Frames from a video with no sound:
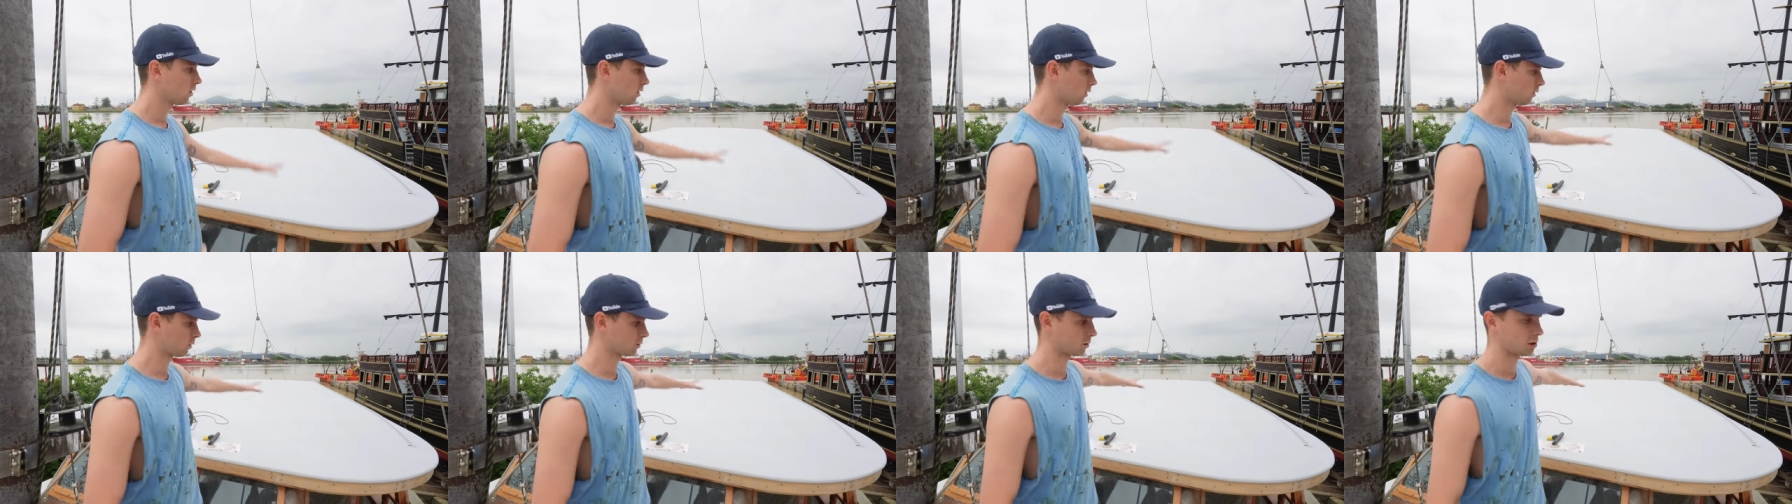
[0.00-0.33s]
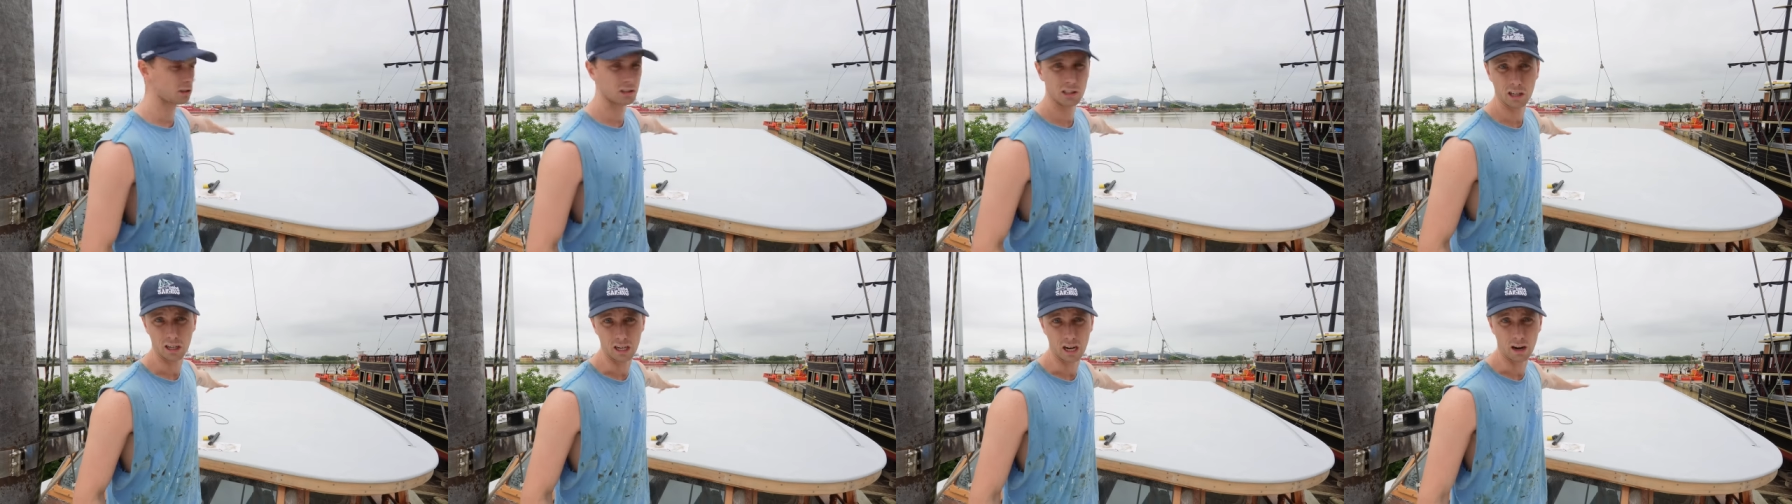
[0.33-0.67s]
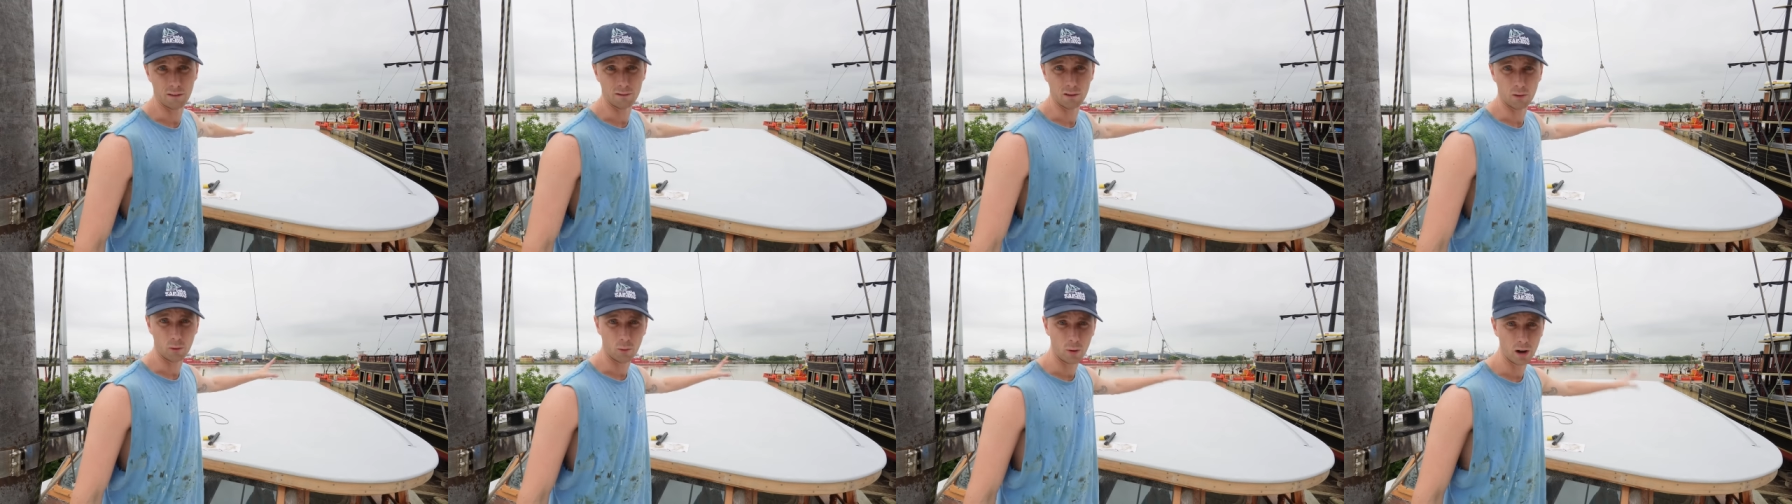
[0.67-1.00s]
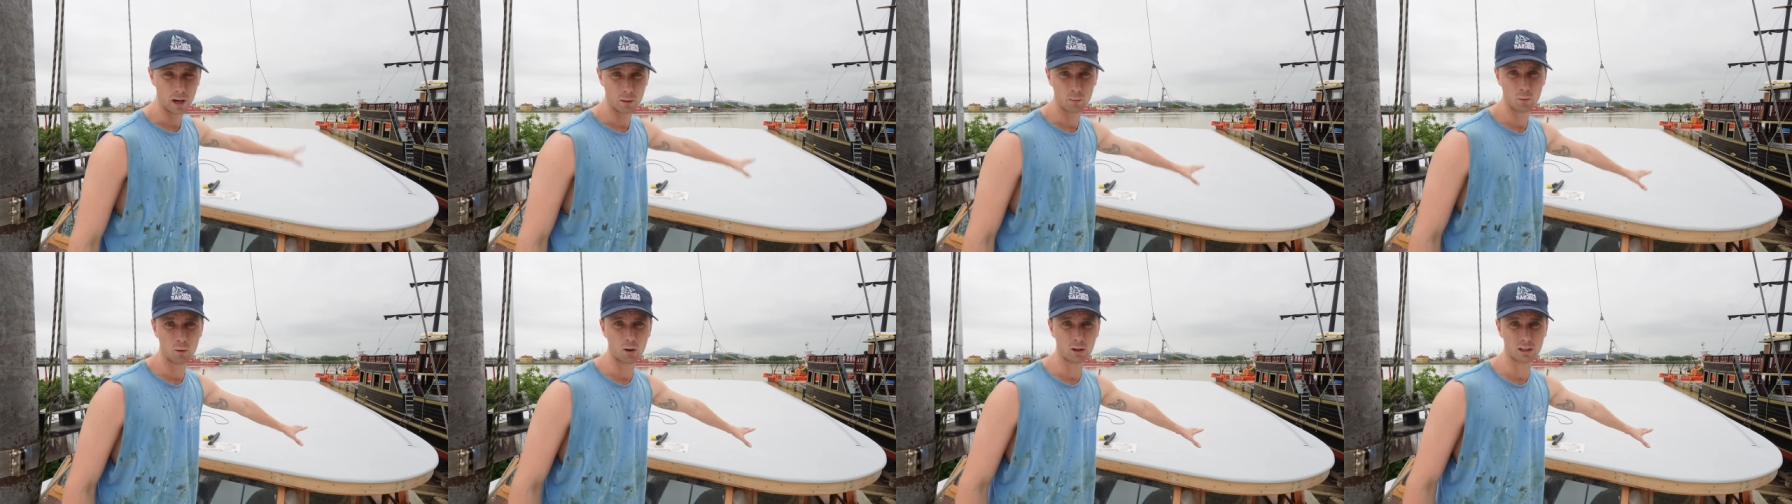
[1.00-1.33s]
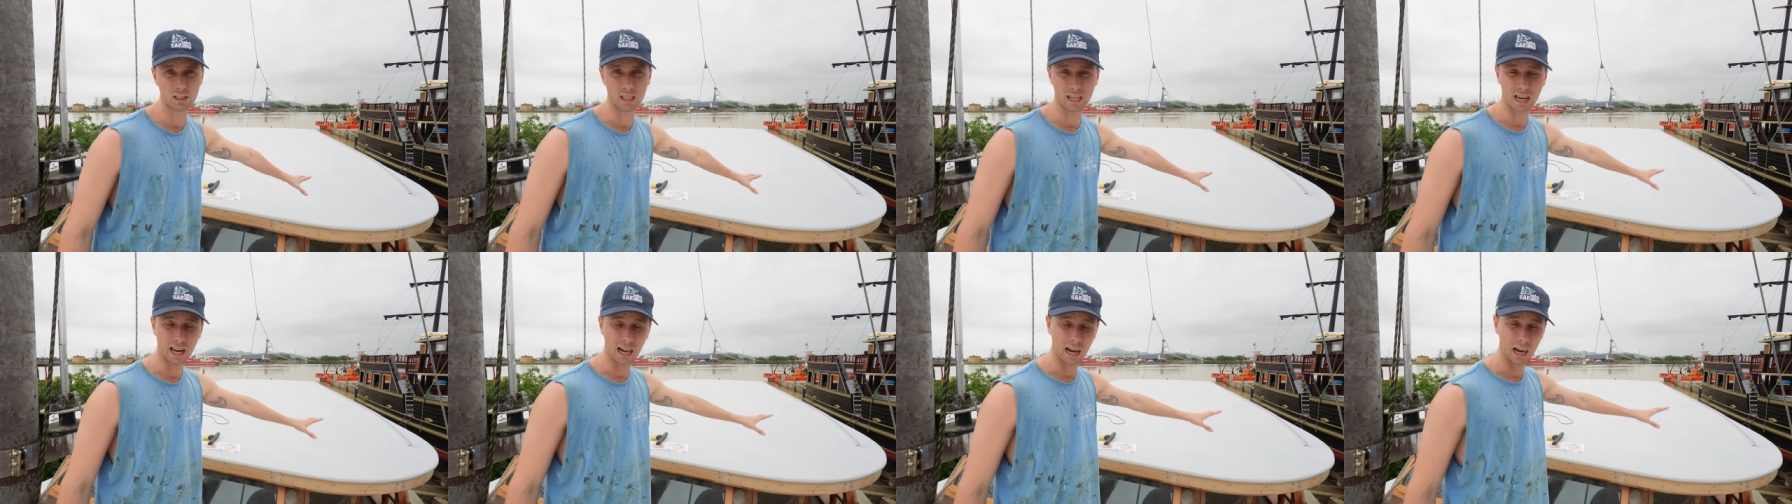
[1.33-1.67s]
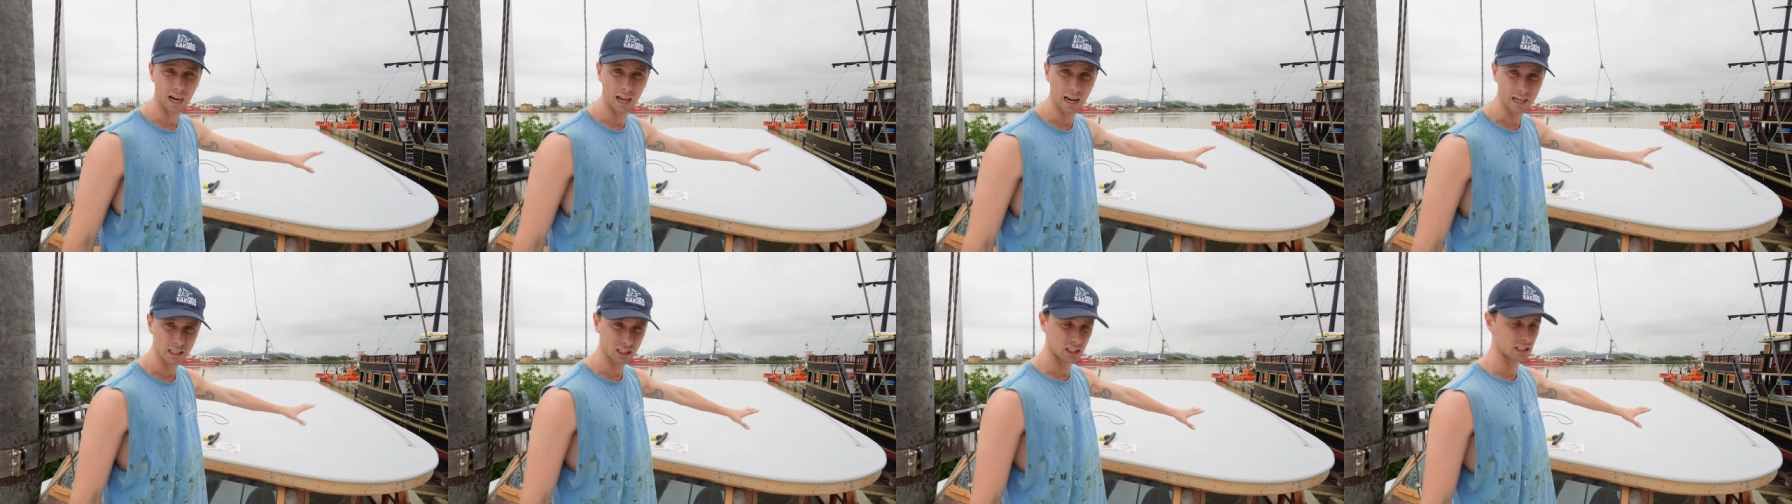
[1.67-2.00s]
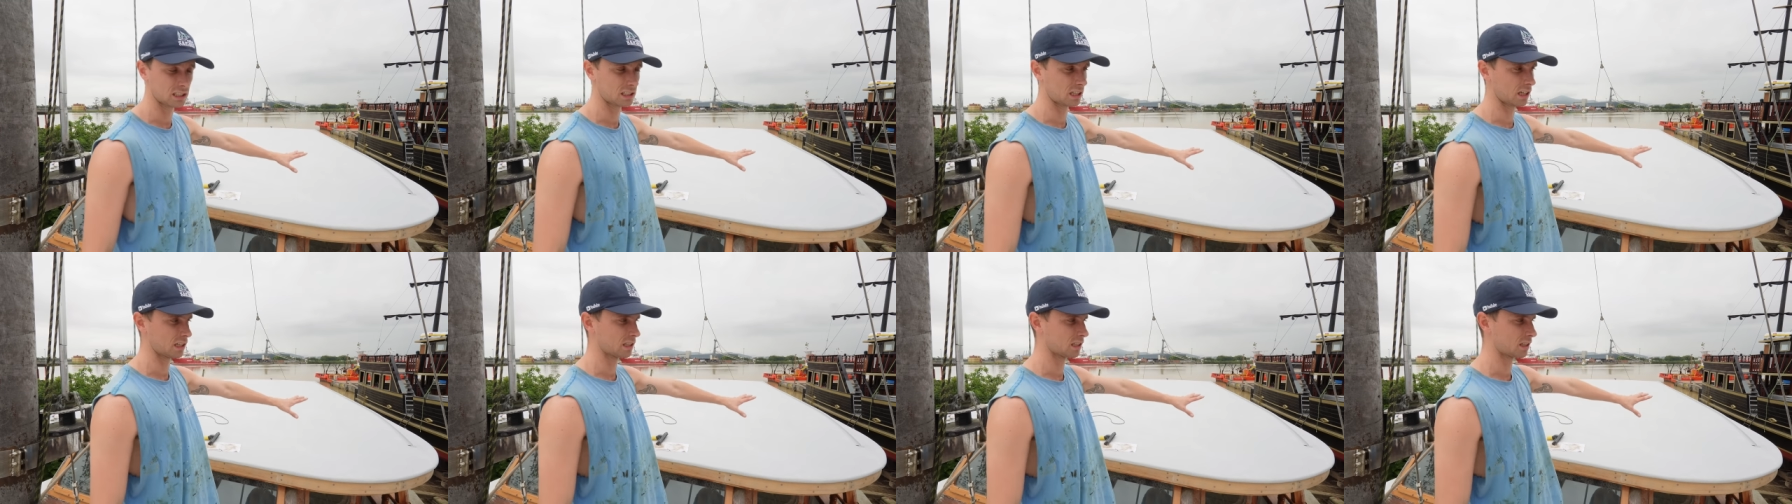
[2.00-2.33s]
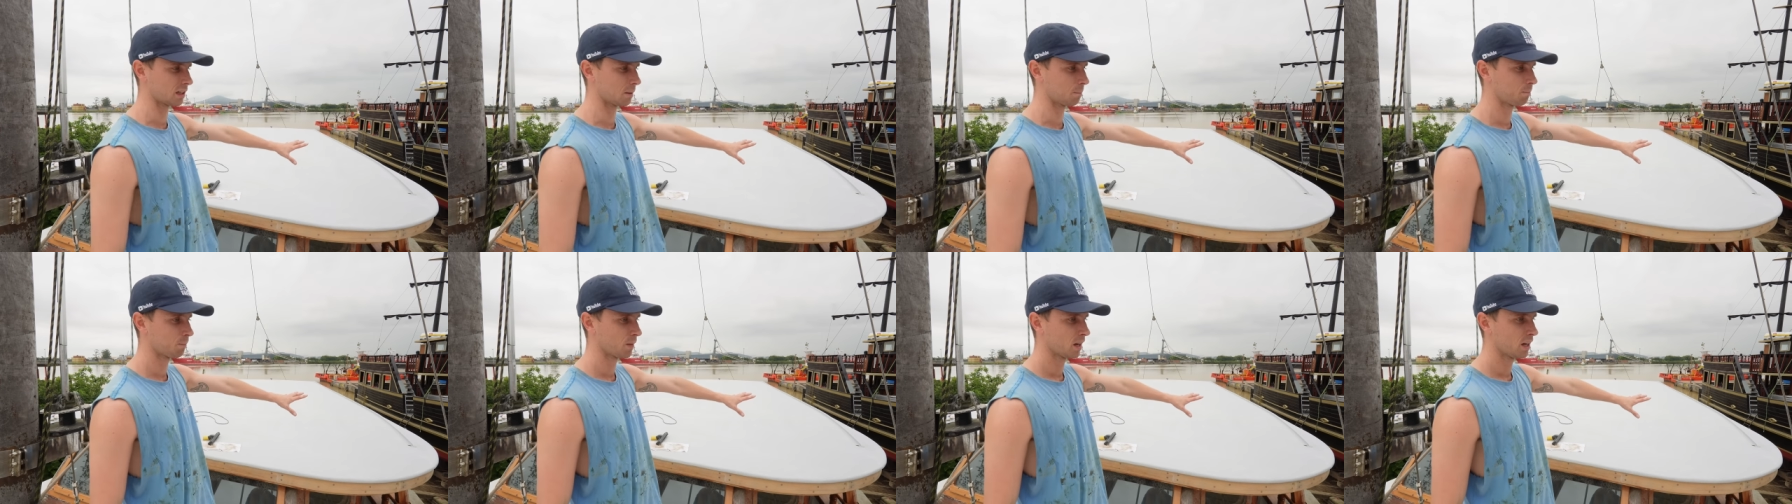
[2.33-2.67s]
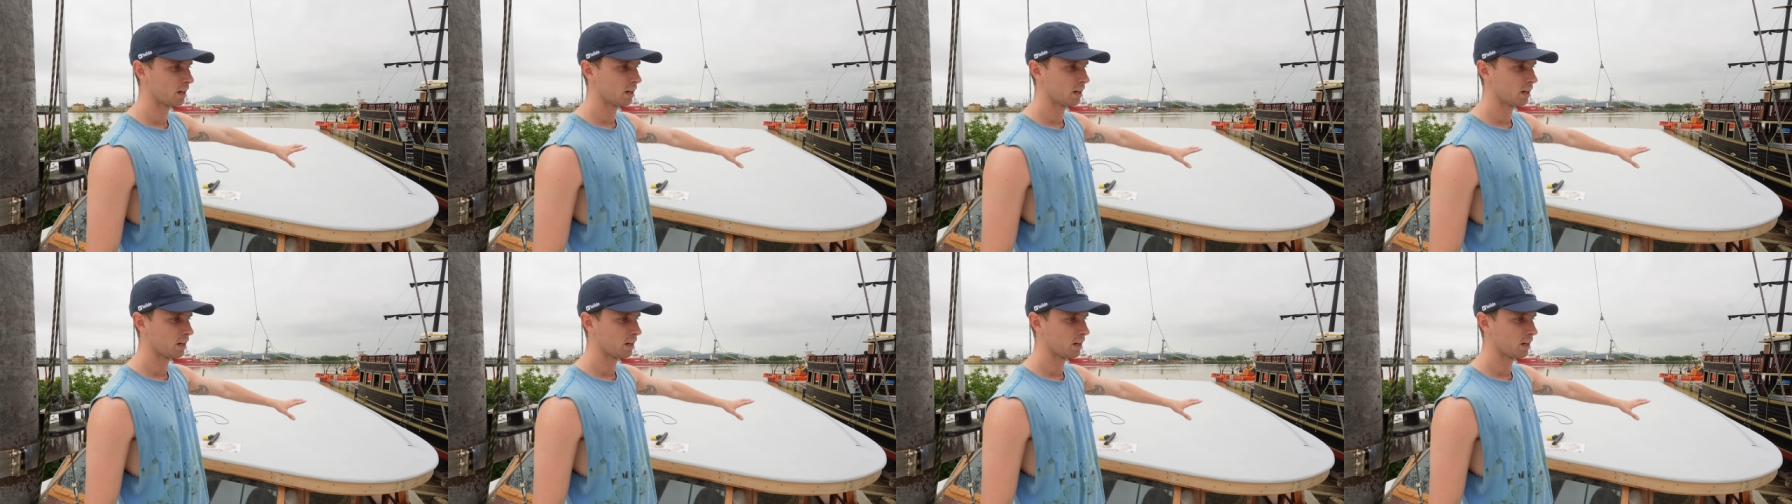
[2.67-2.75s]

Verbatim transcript: Also, it's going to have the rainwater collection system,